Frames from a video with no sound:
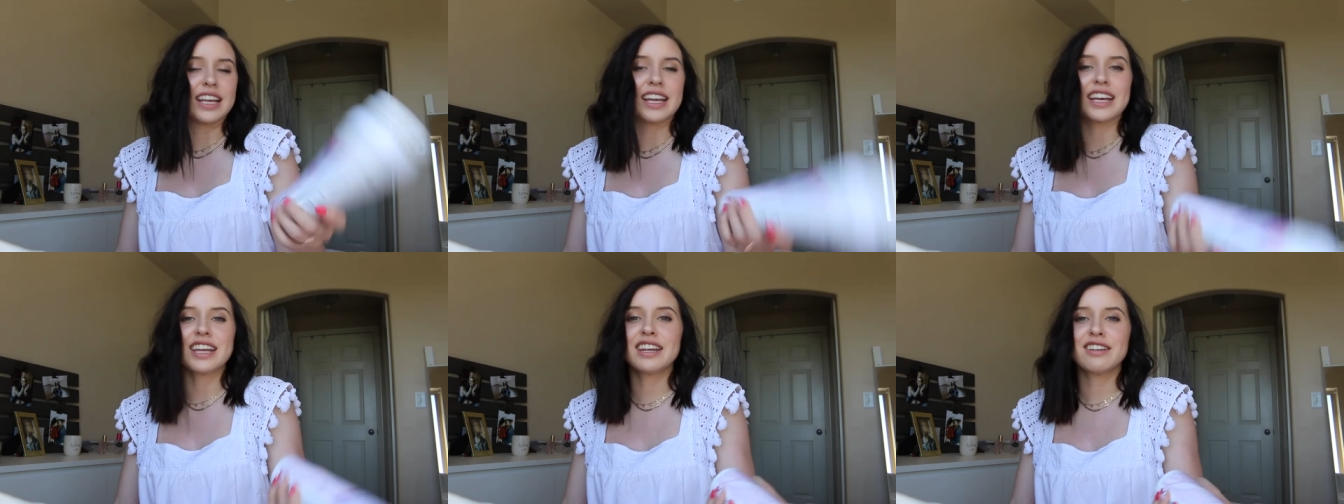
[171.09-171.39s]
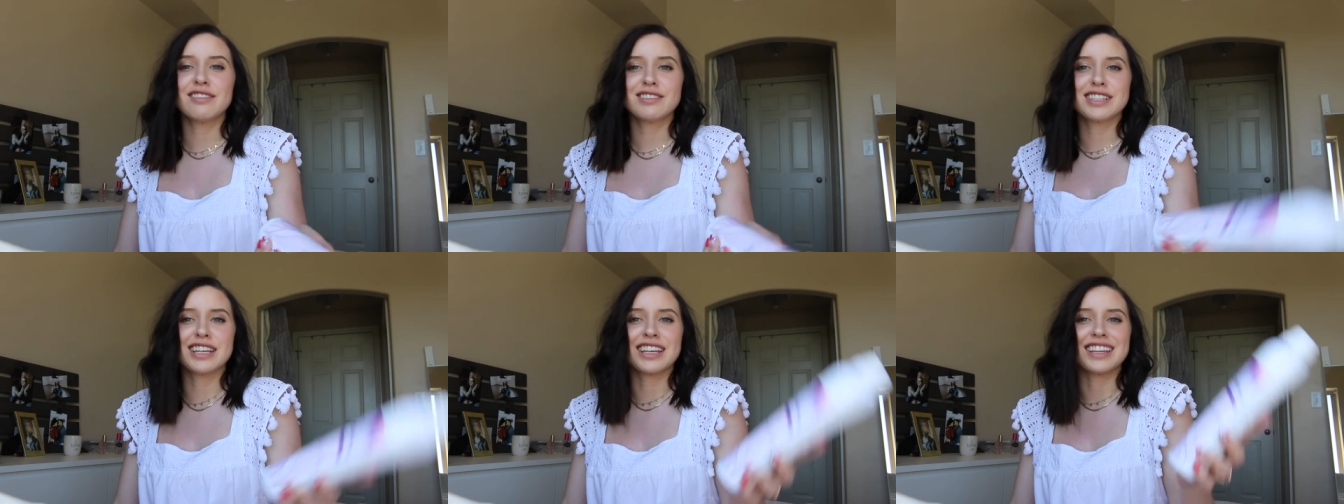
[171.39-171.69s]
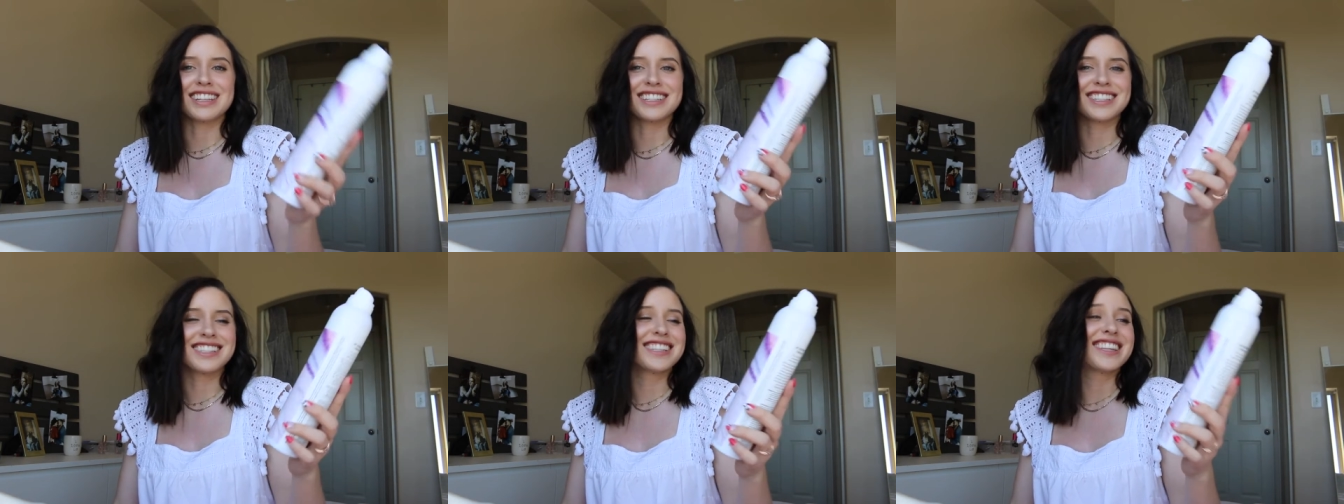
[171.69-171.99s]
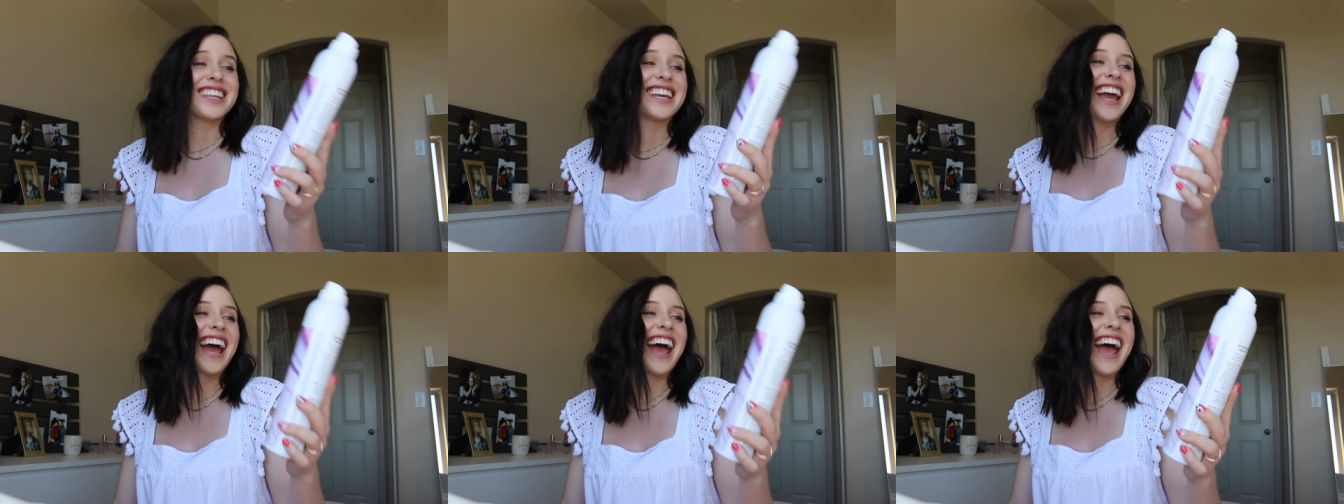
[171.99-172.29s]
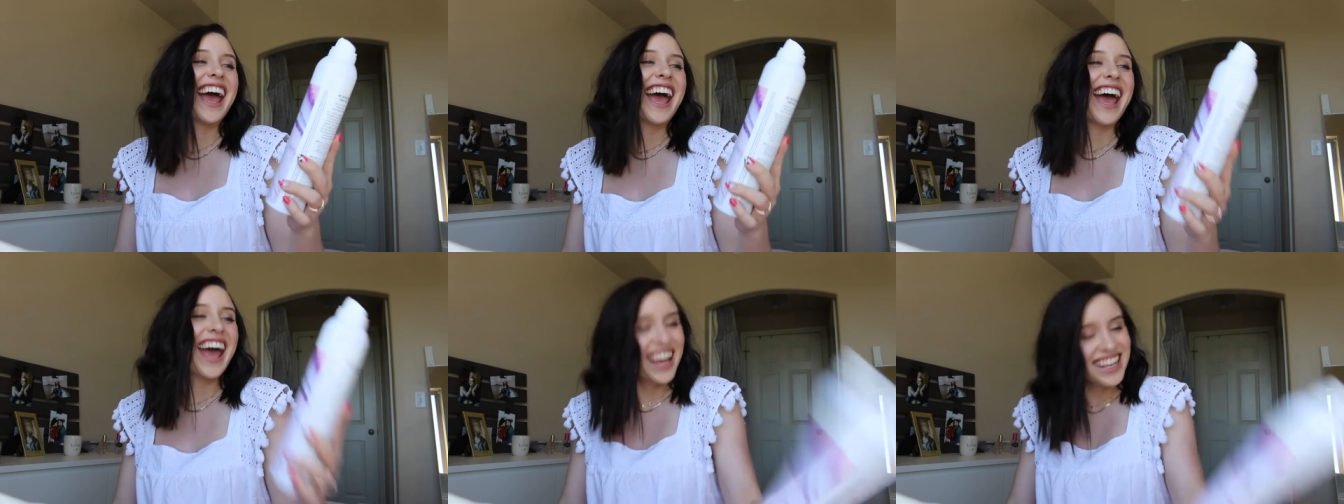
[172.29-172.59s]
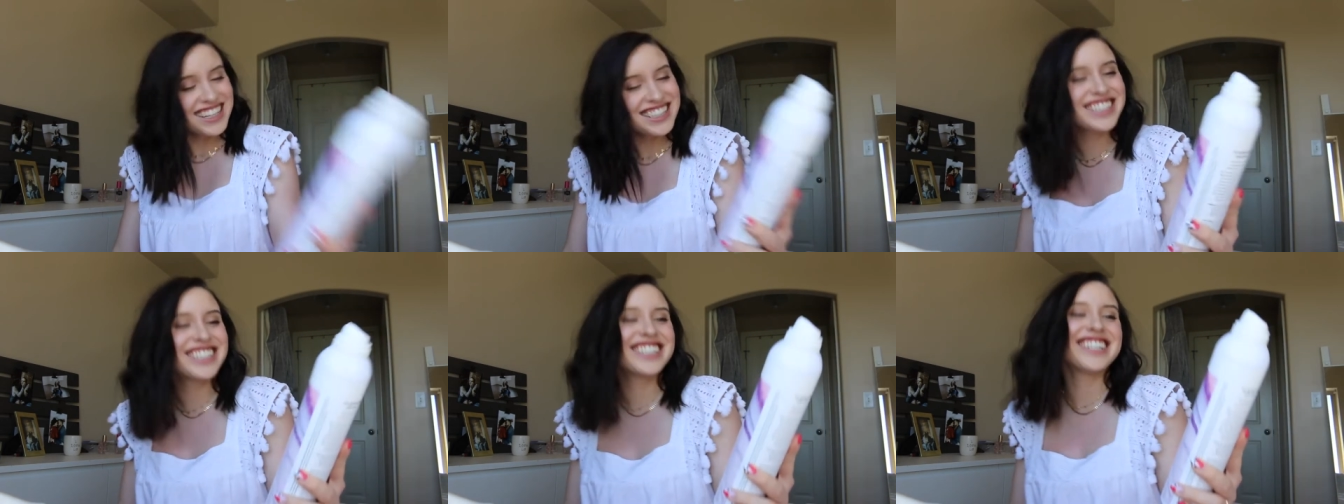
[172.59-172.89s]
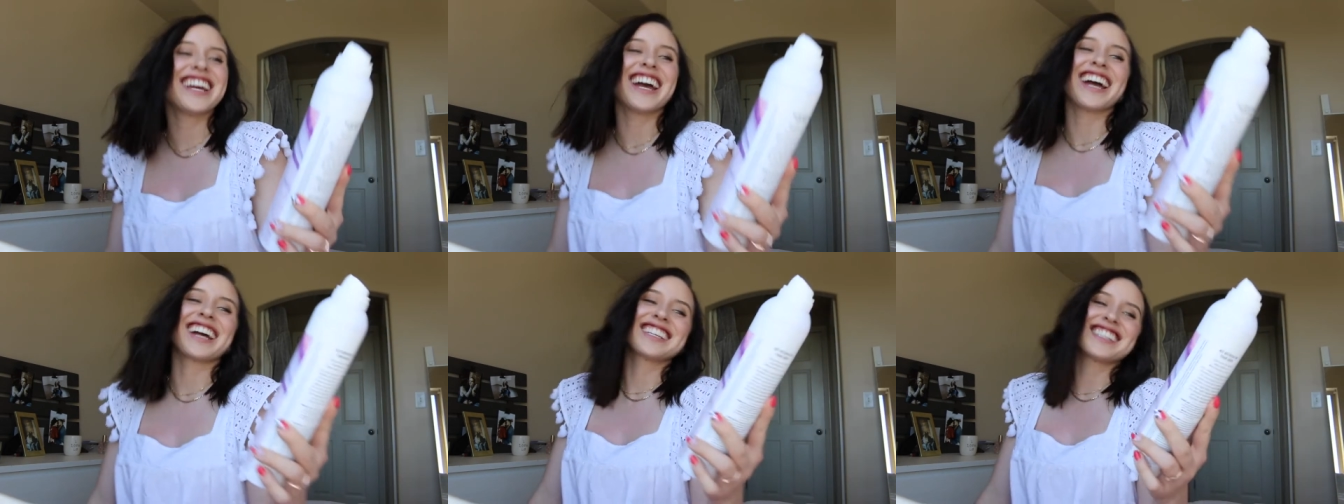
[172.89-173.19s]
I can never say this. The
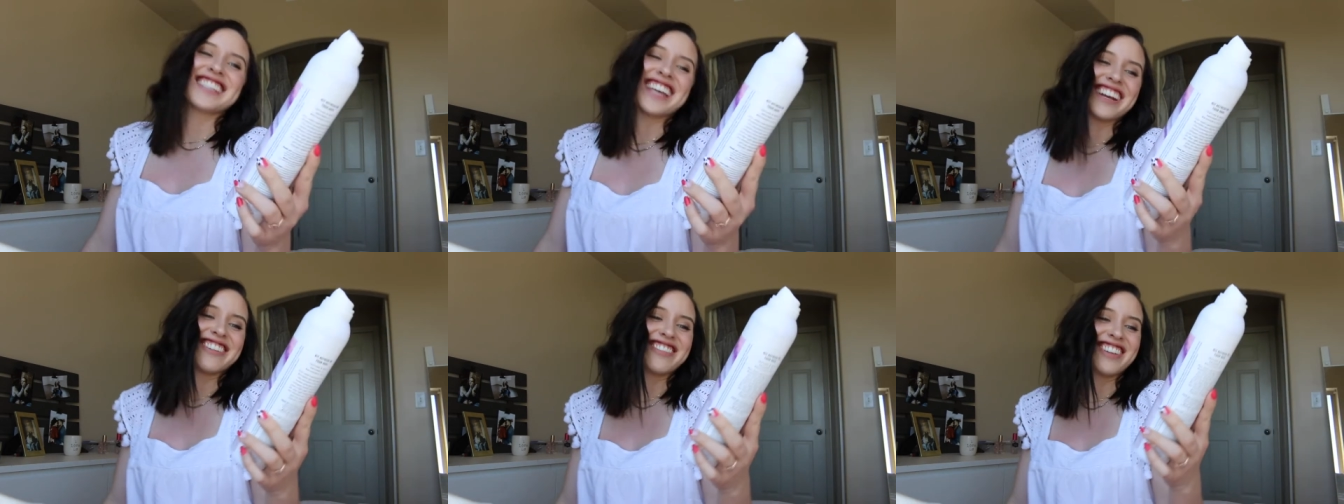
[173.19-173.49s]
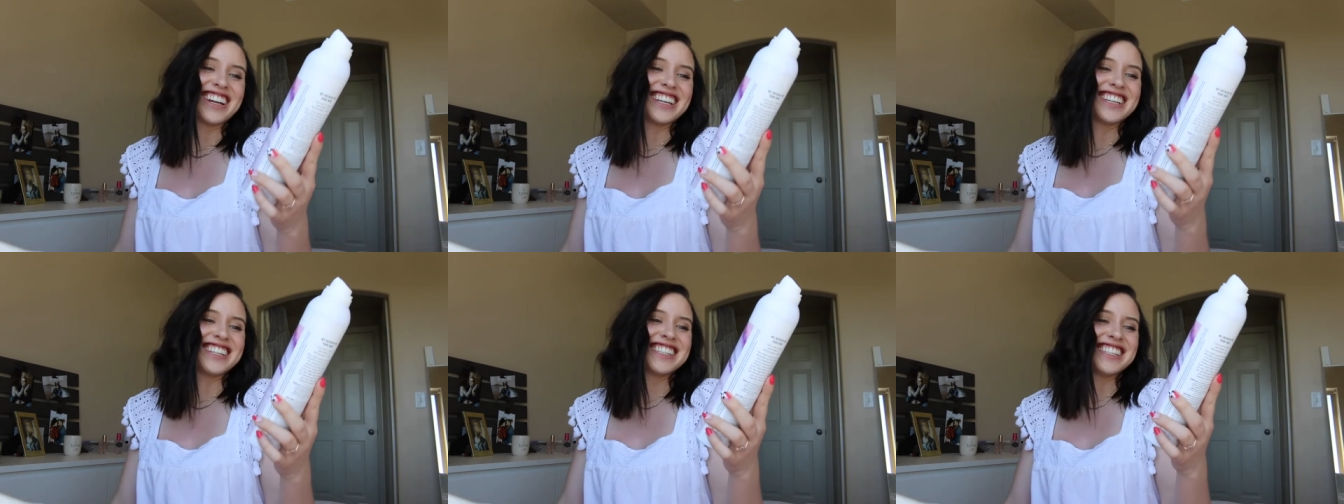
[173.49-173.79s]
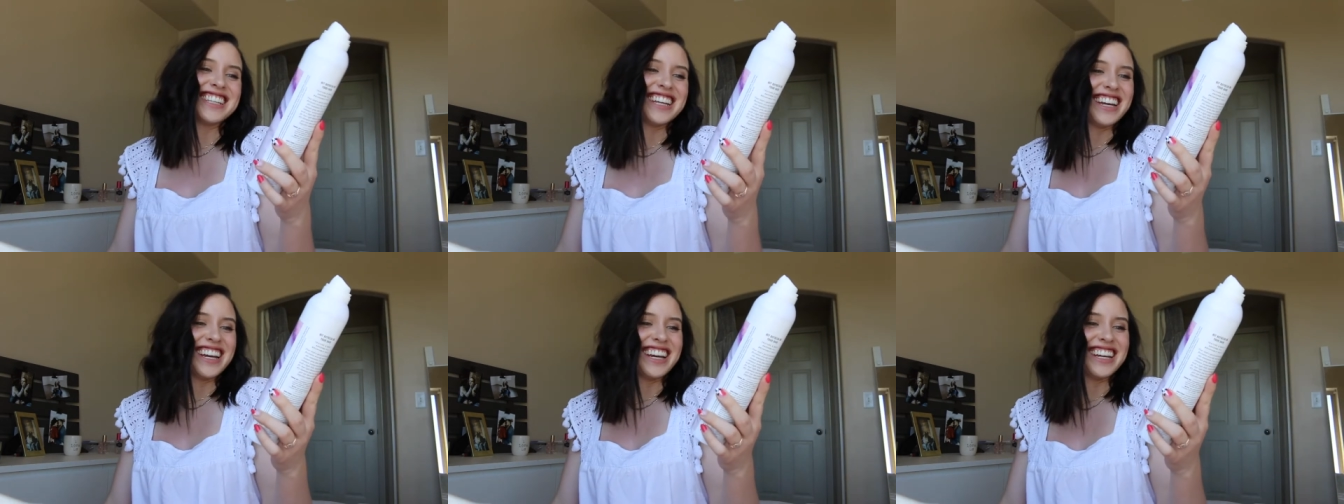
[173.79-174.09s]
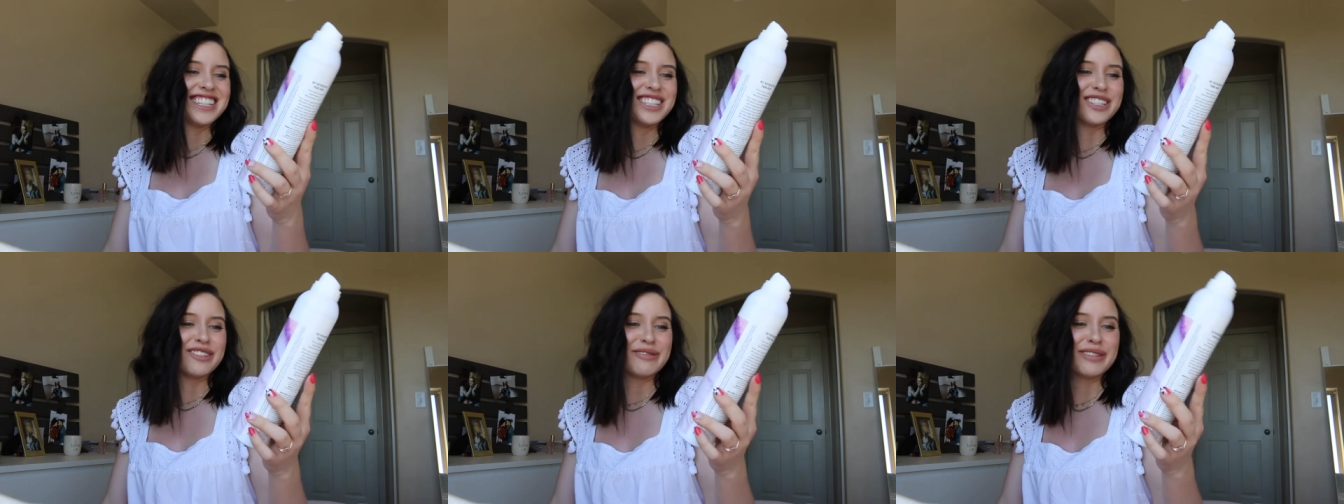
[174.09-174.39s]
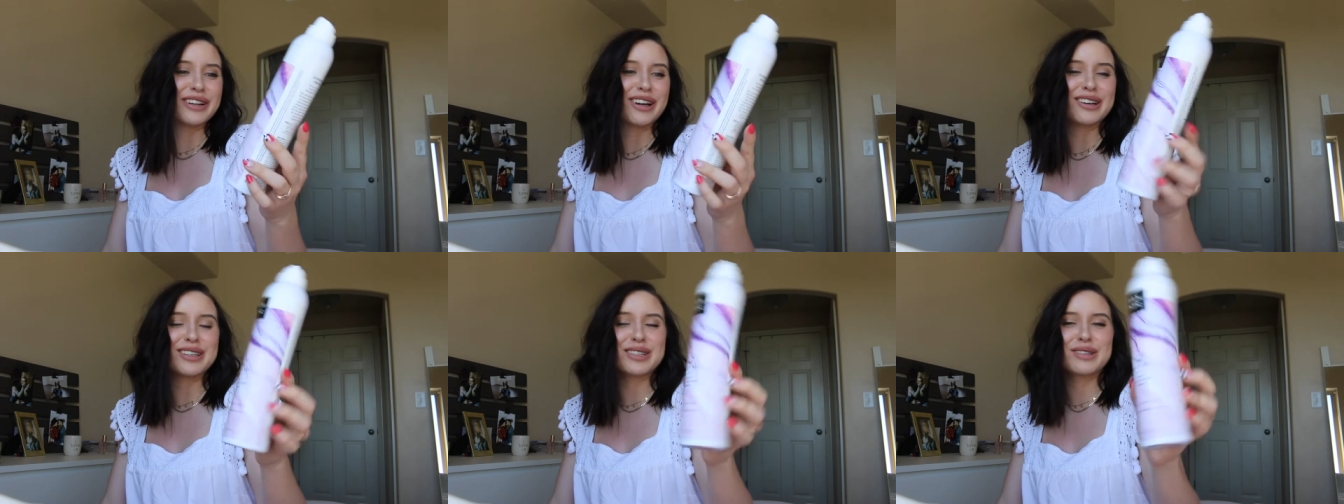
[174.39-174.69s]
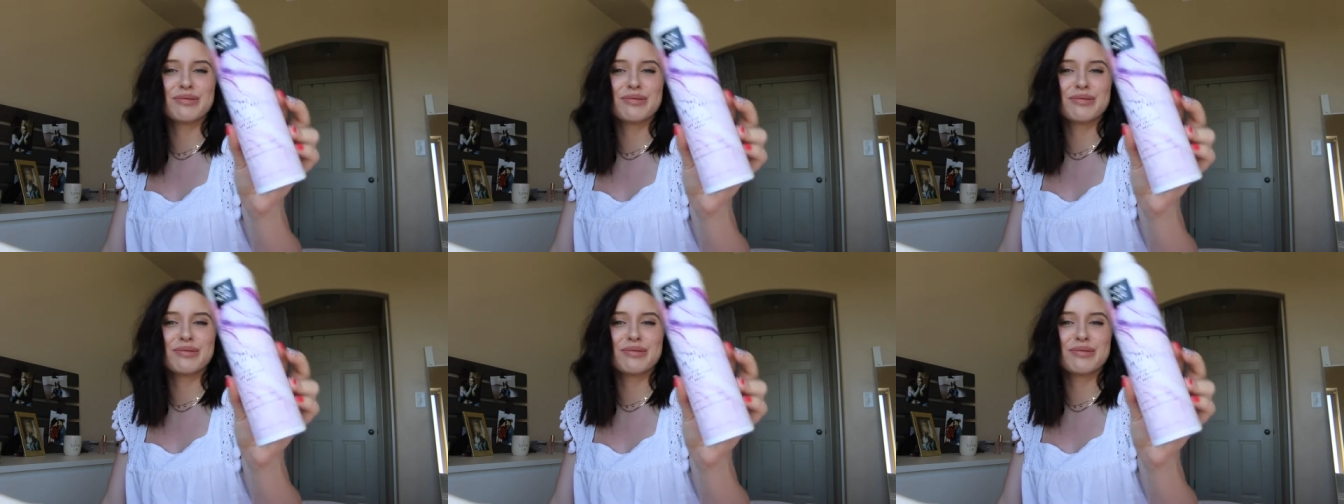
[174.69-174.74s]
SGX NYC Do It All